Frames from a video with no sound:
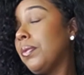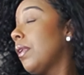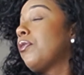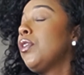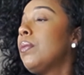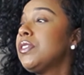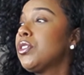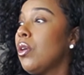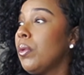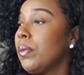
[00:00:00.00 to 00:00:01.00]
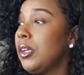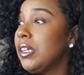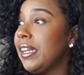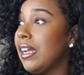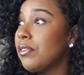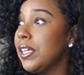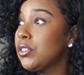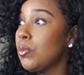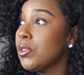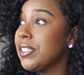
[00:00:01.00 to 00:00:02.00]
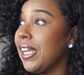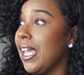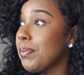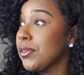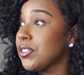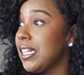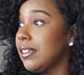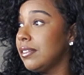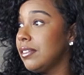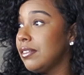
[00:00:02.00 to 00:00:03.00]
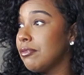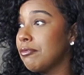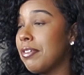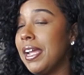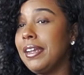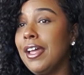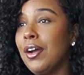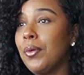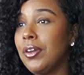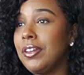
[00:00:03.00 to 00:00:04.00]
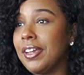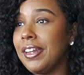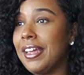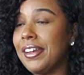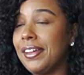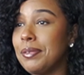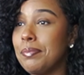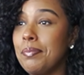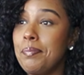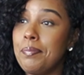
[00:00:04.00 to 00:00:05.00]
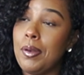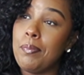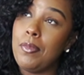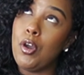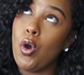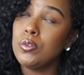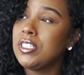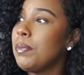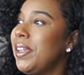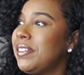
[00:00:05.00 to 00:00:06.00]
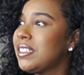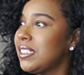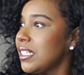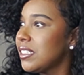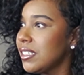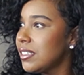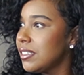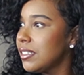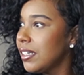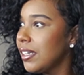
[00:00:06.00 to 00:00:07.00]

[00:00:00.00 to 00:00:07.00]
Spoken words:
A few months ago, we were looking at rates almost at 8%. Right now, we're looking at a low to mid sixes.